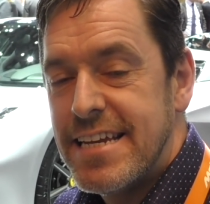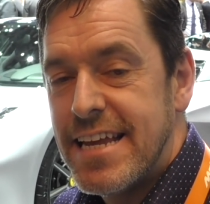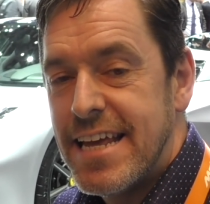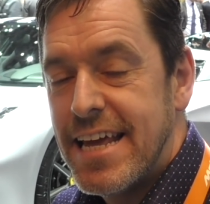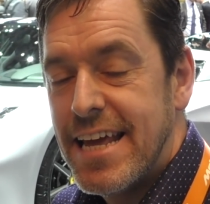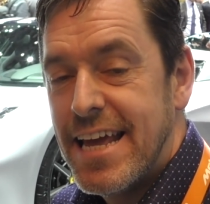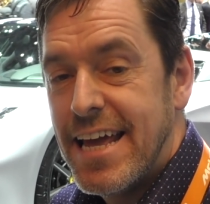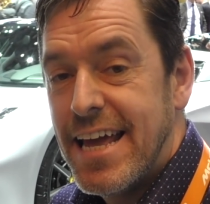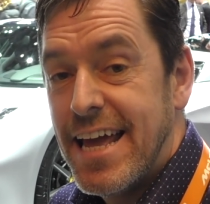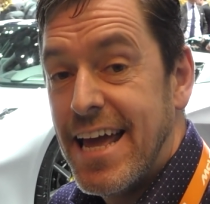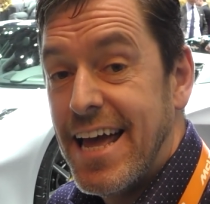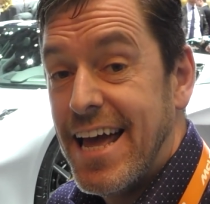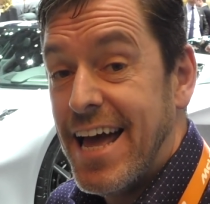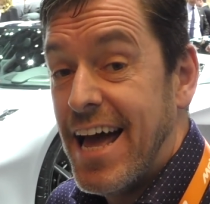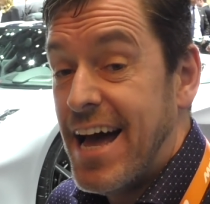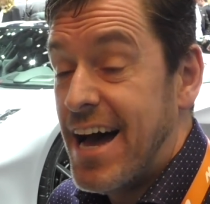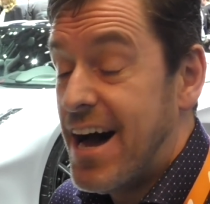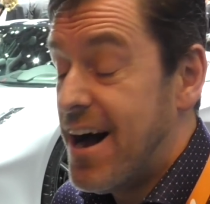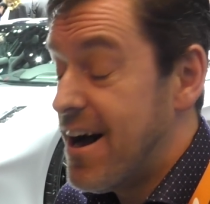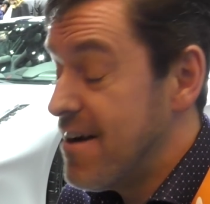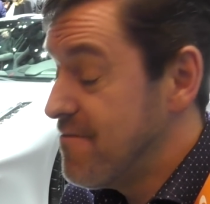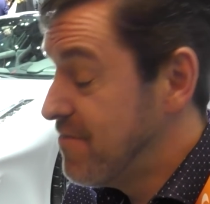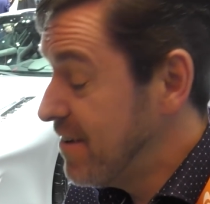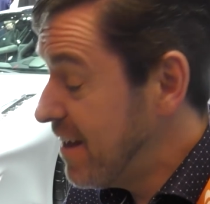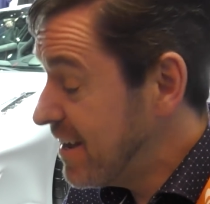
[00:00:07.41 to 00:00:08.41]

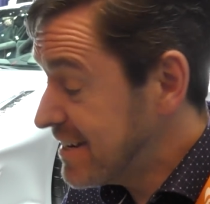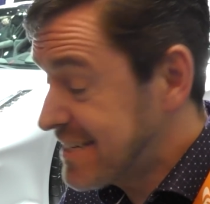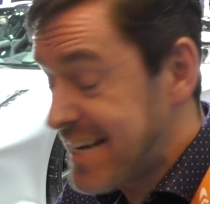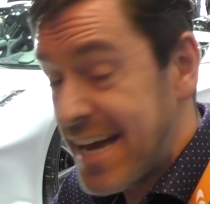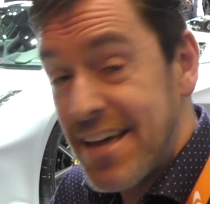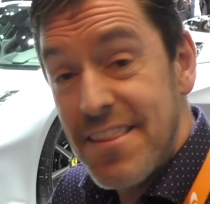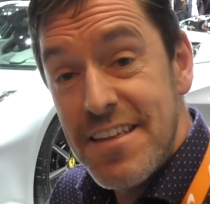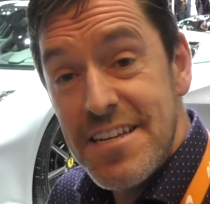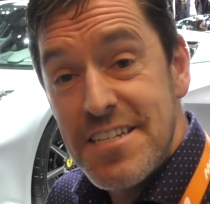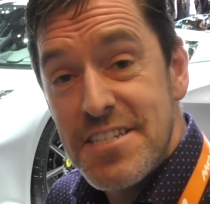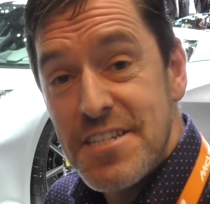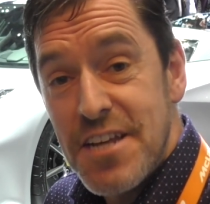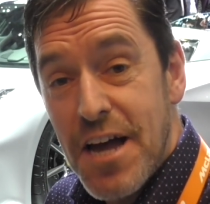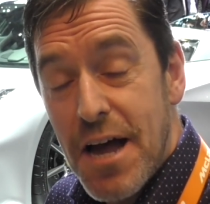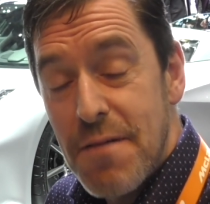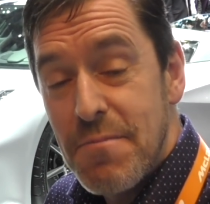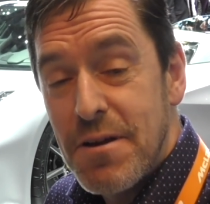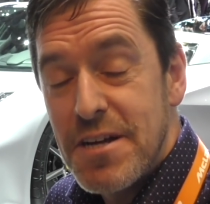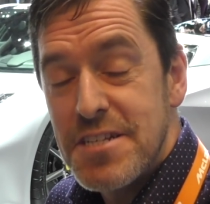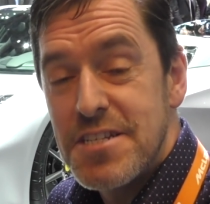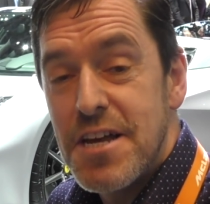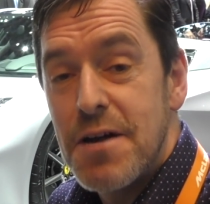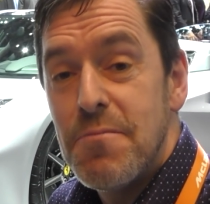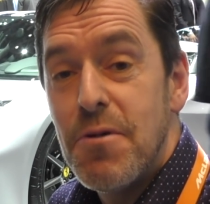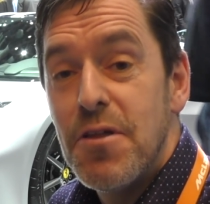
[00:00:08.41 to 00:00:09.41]
I've lucked out this time
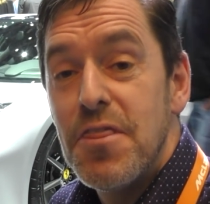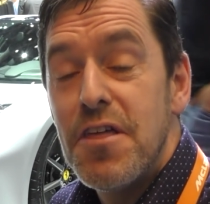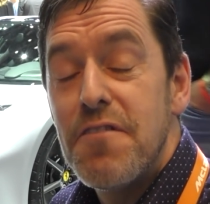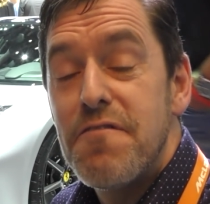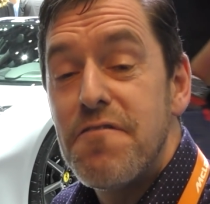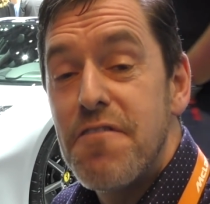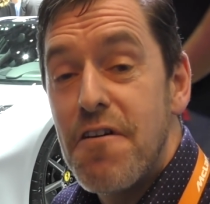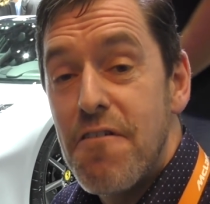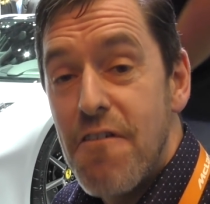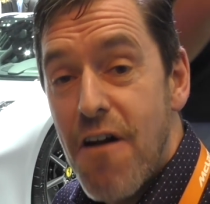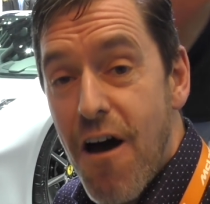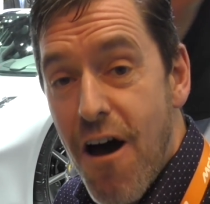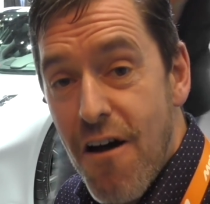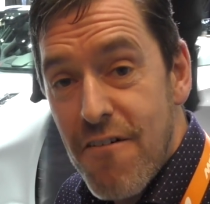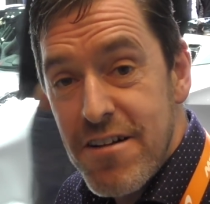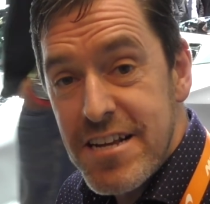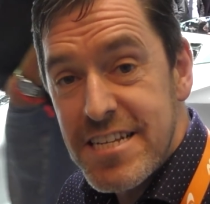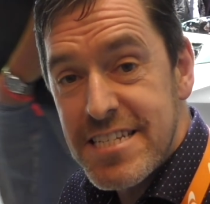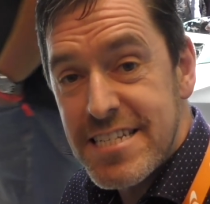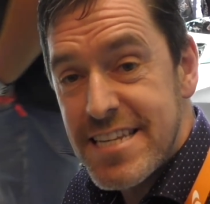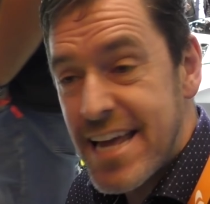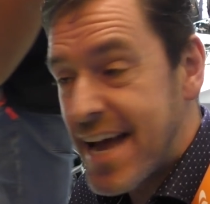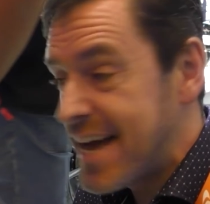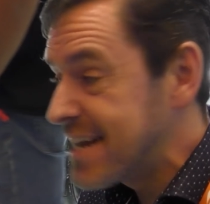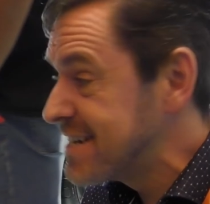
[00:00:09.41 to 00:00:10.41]
because I'm on the Ferrari
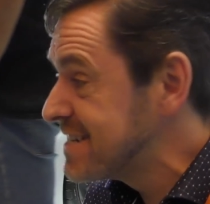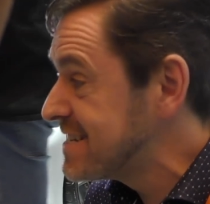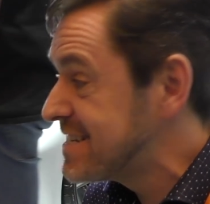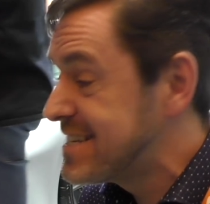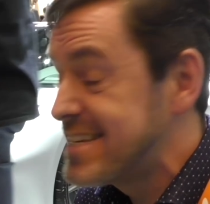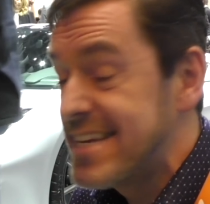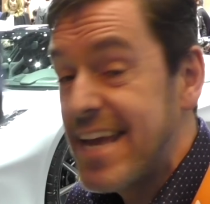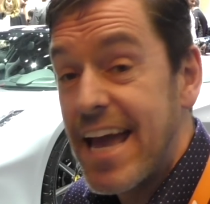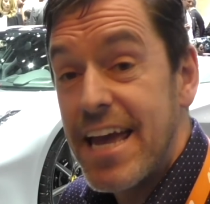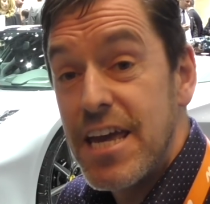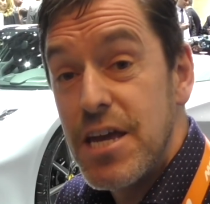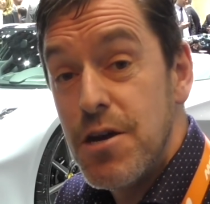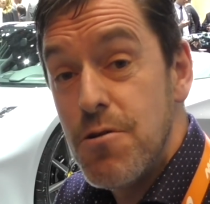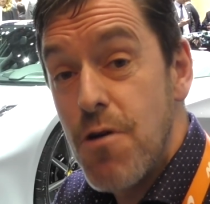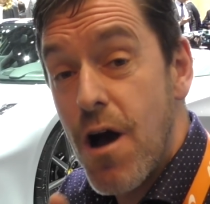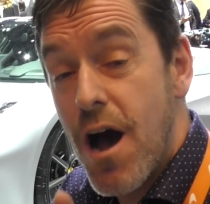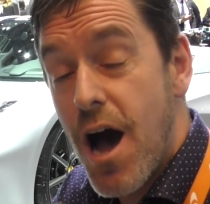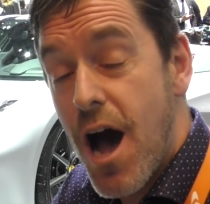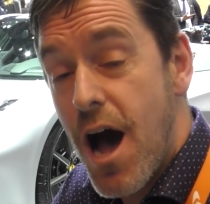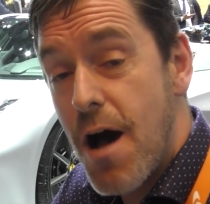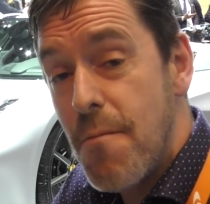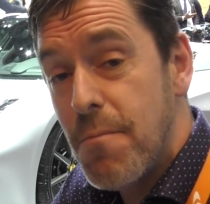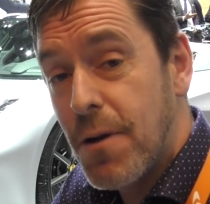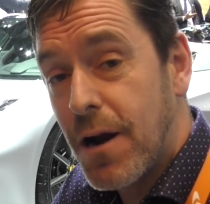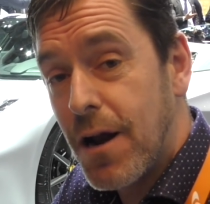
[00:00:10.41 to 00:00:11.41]
stand to get you
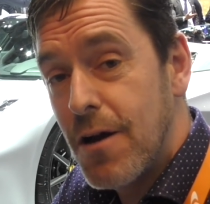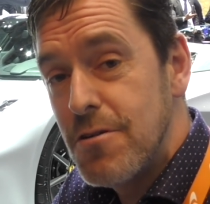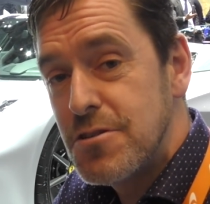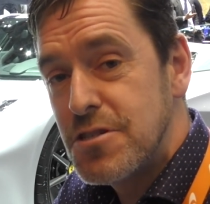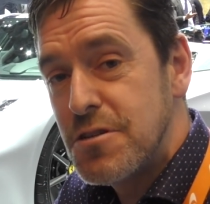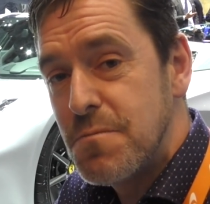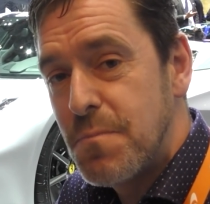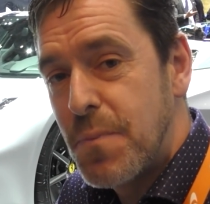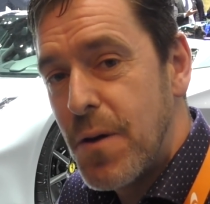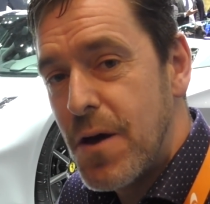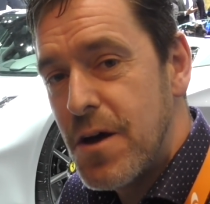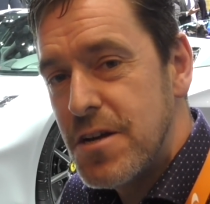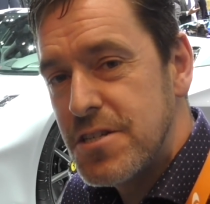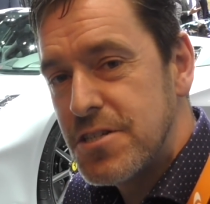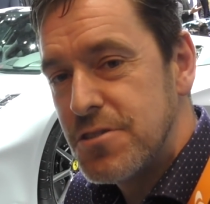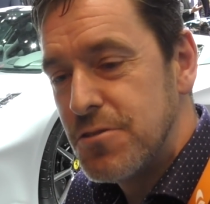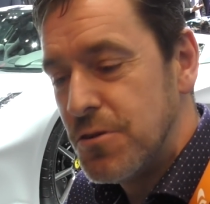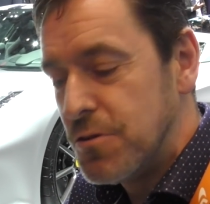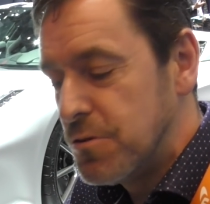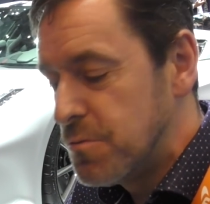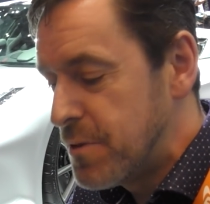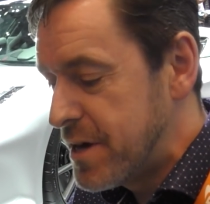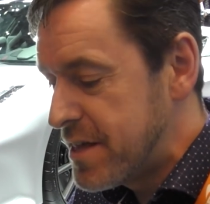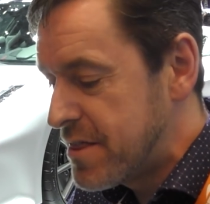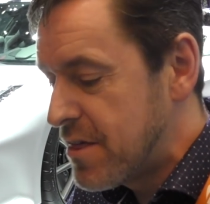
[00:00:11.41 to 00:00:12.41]
up close and
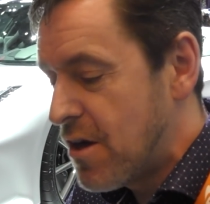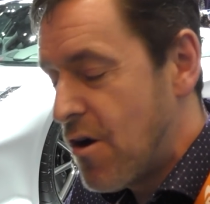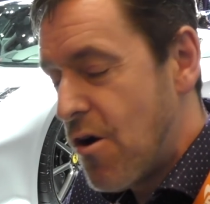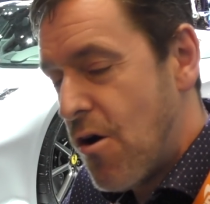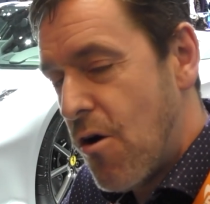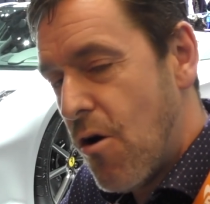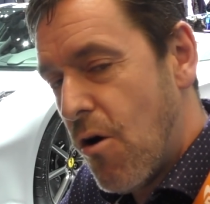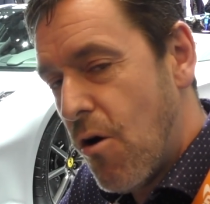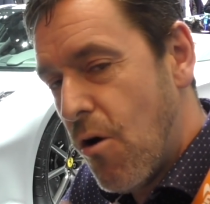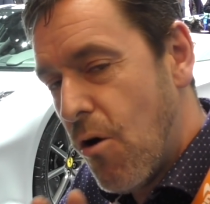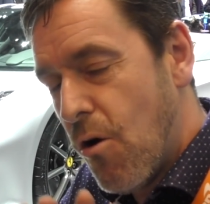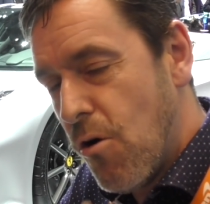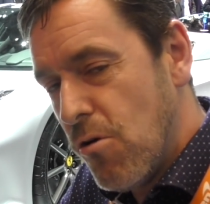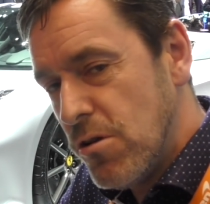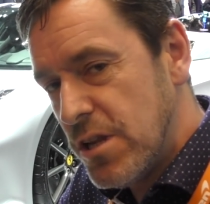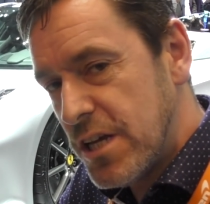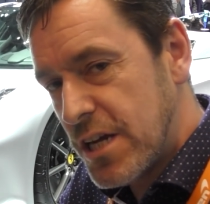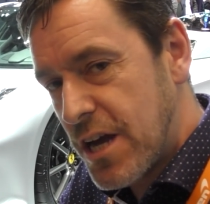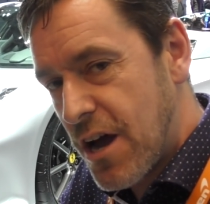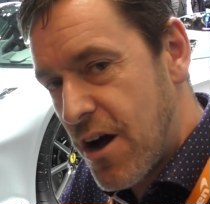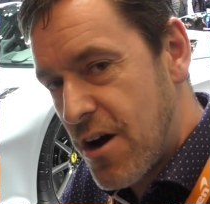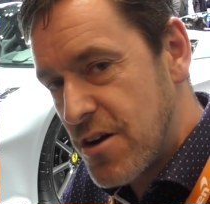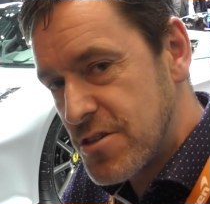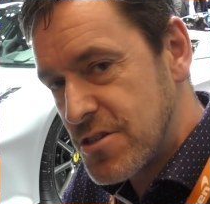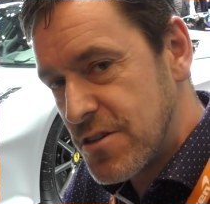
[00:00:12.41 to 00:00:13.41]
personal with all the
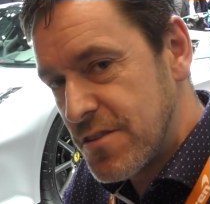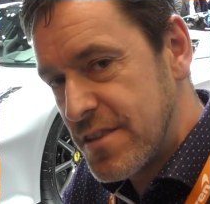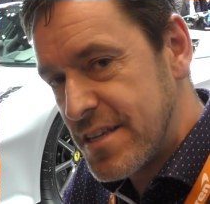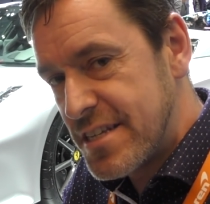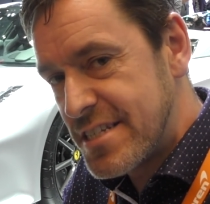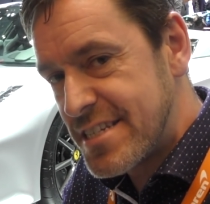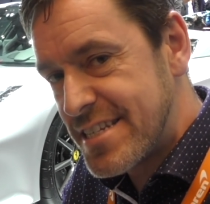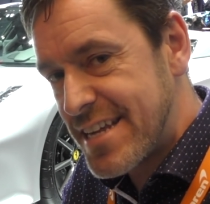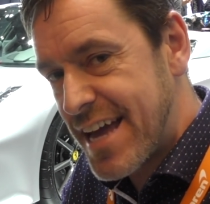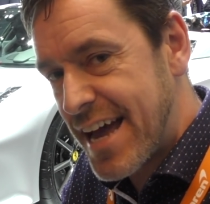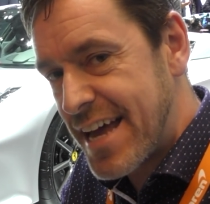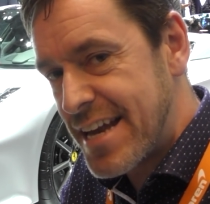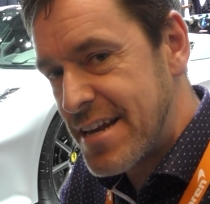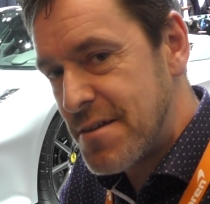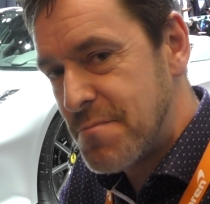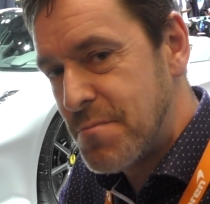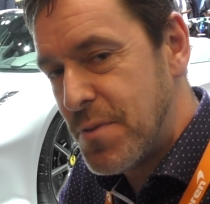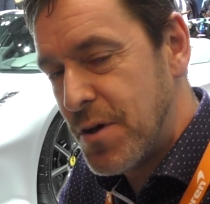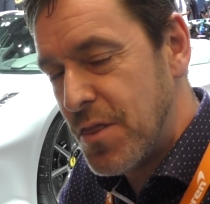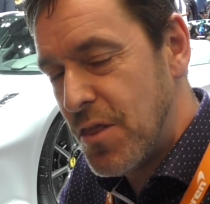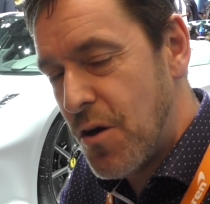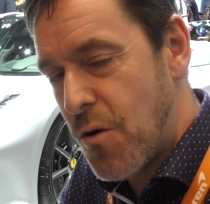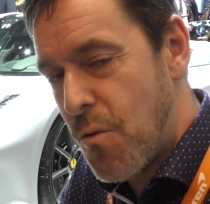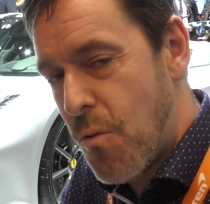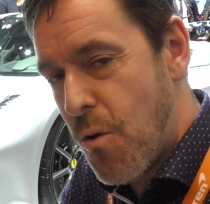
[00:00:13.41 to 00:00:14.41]
cars on this stand,
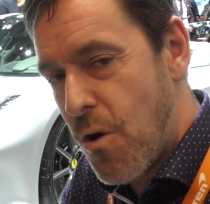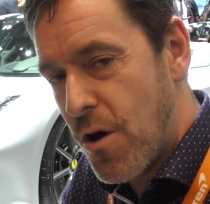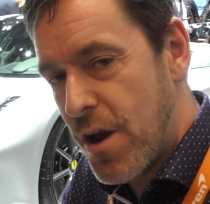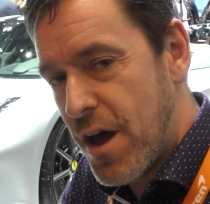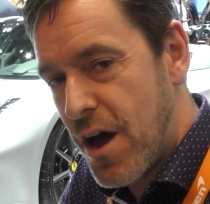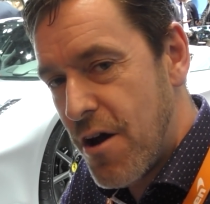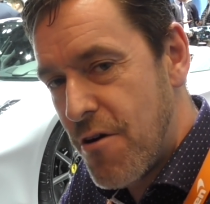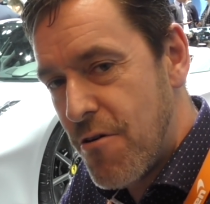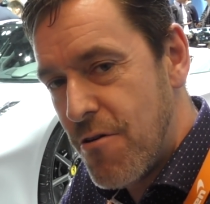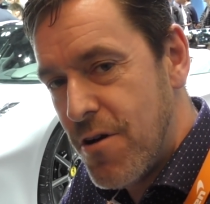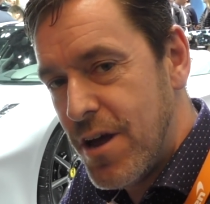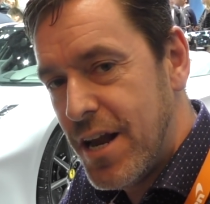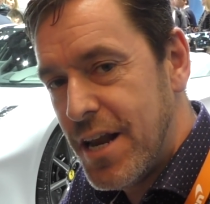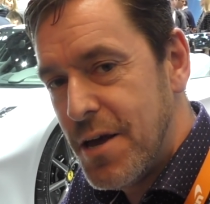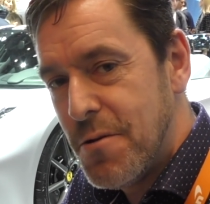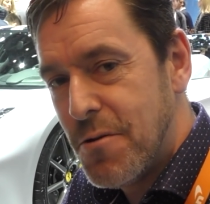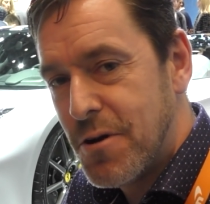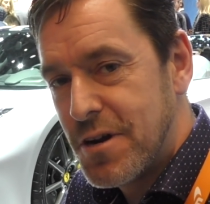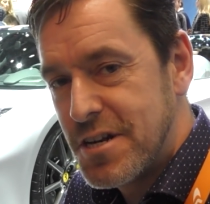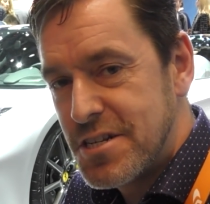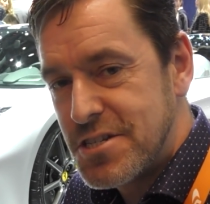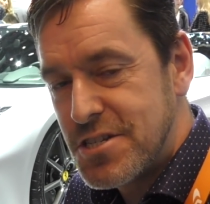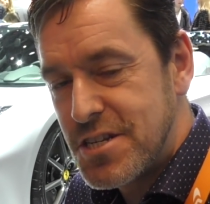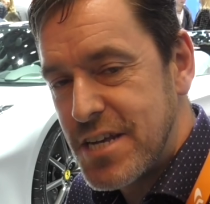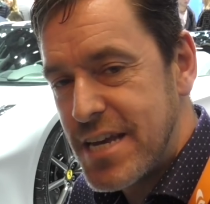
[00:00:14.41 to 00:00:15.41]
but the one I really
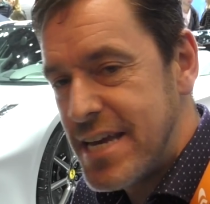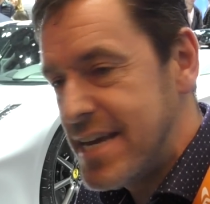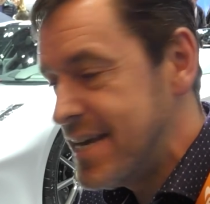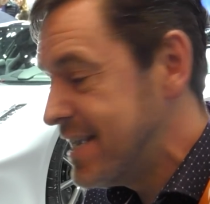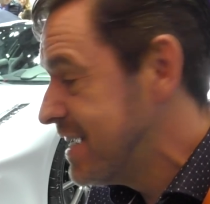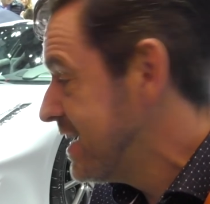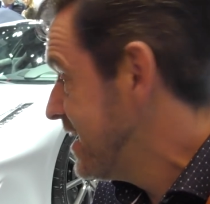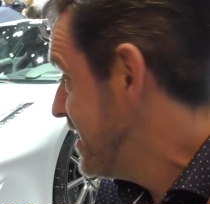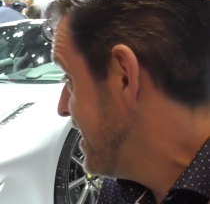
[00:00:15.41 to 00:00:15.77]
want to see